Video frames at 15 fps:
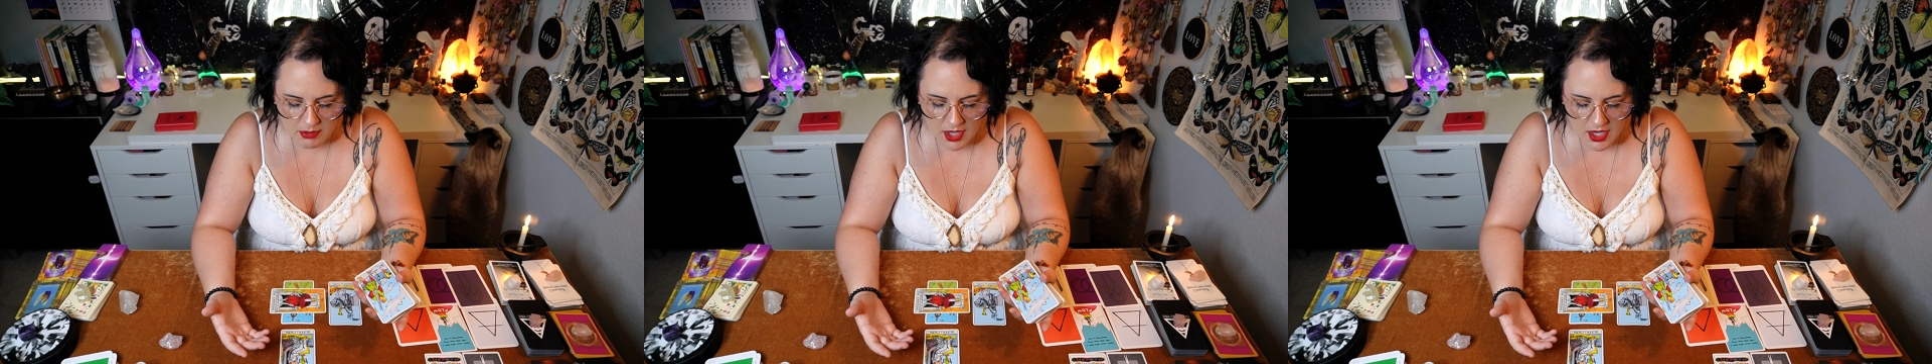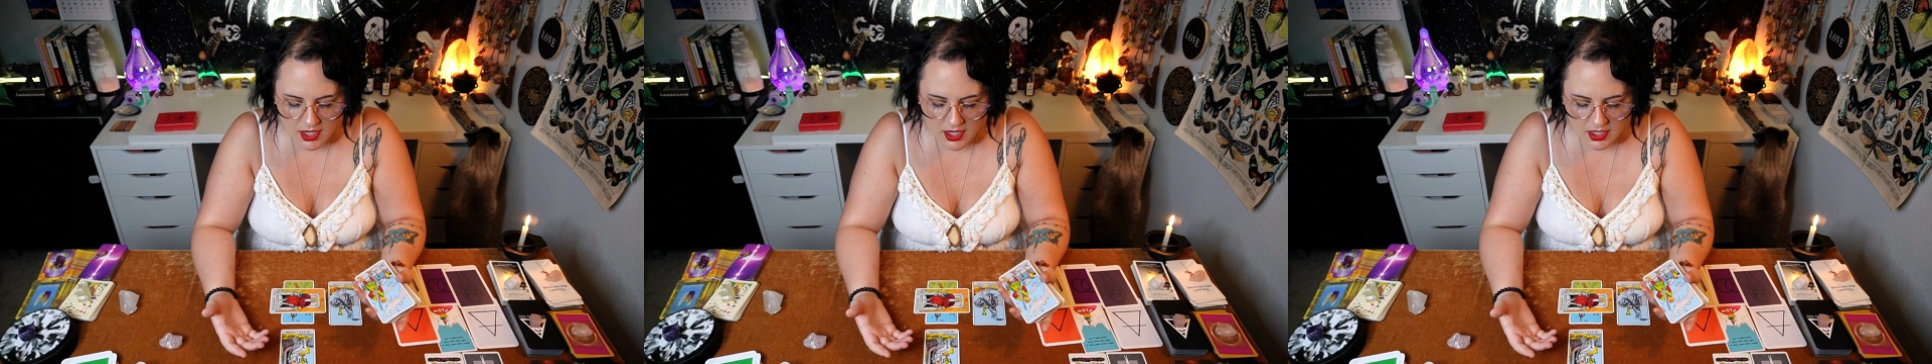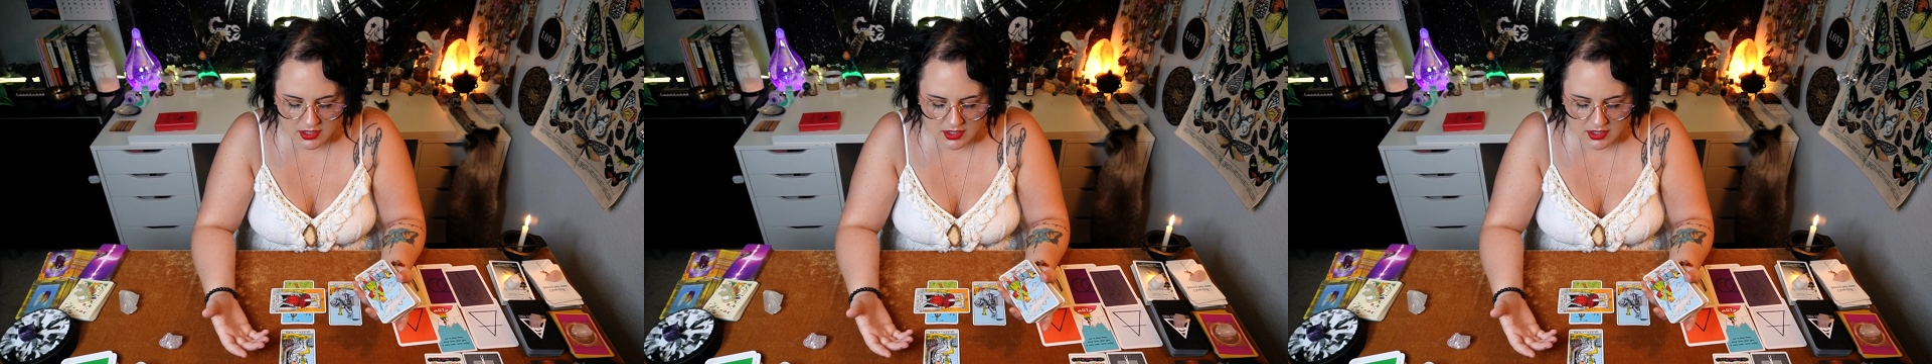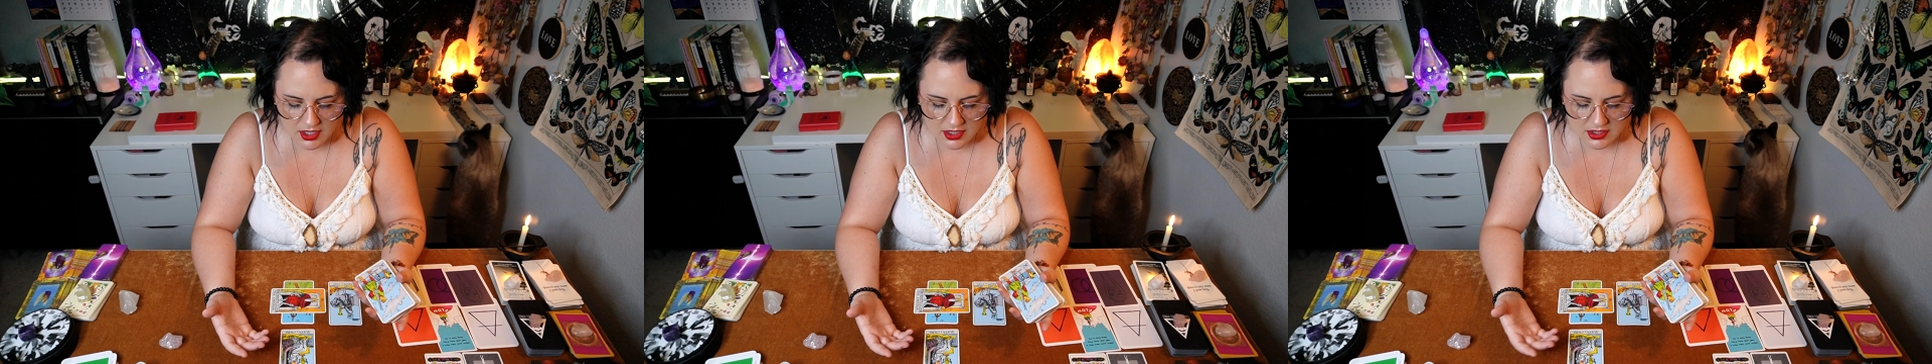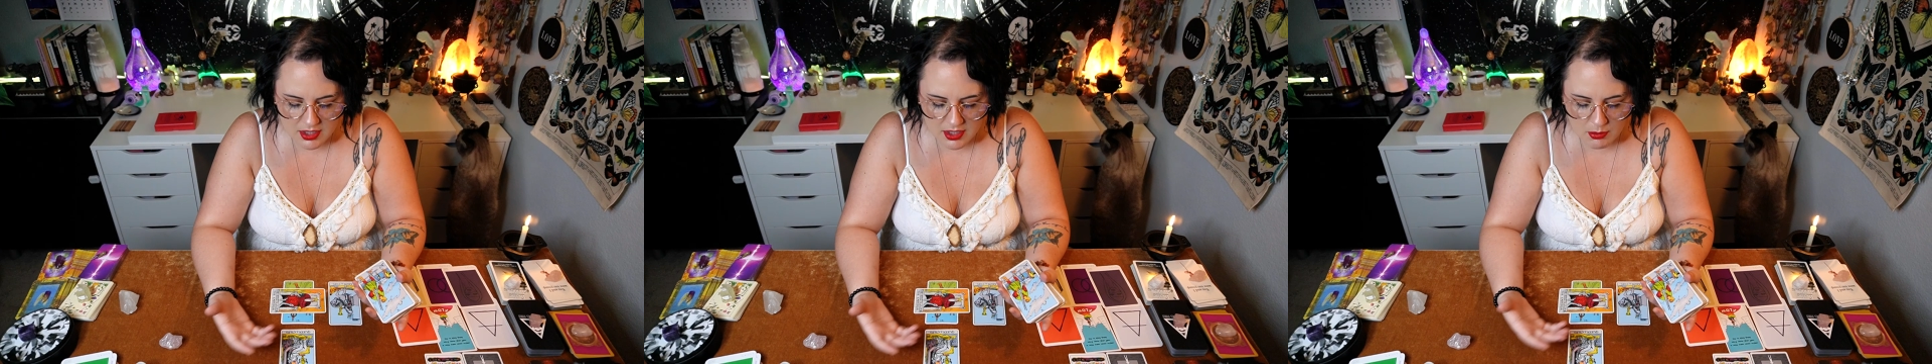getting is
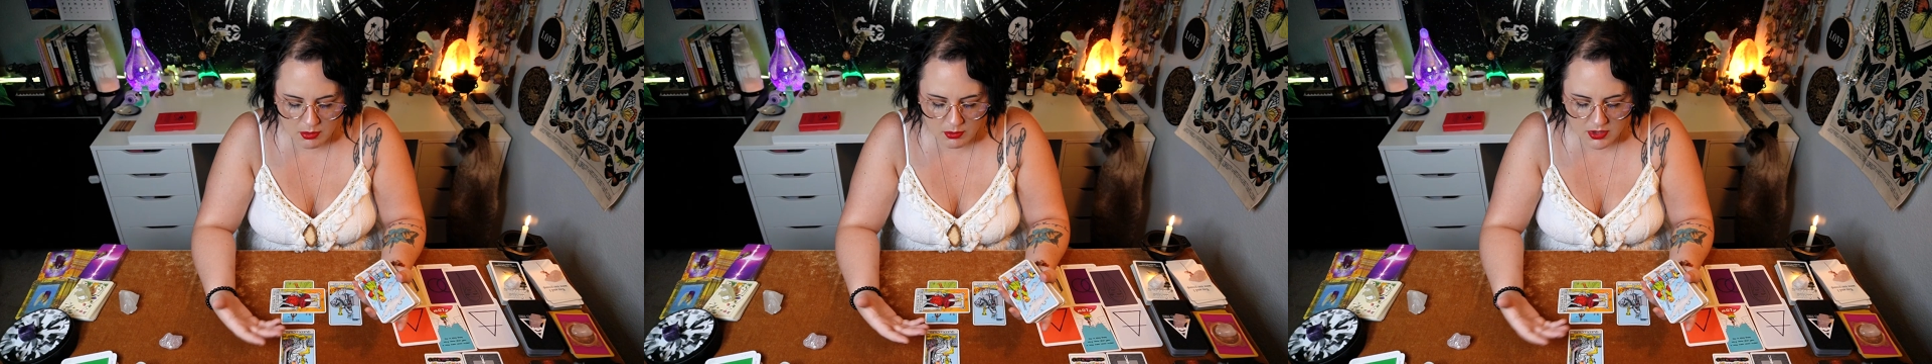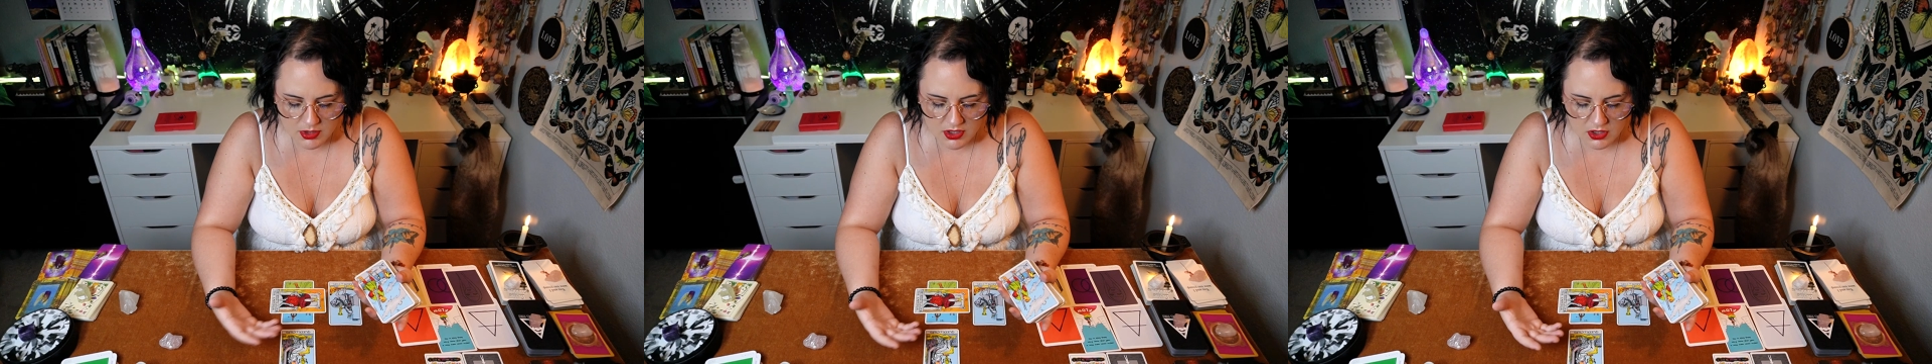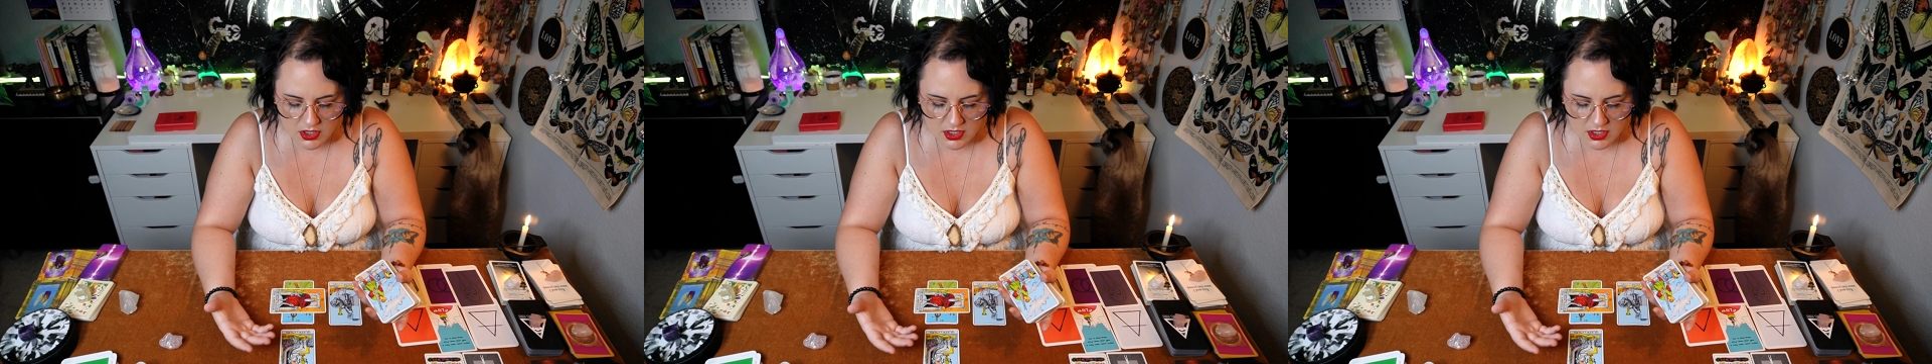like someone with good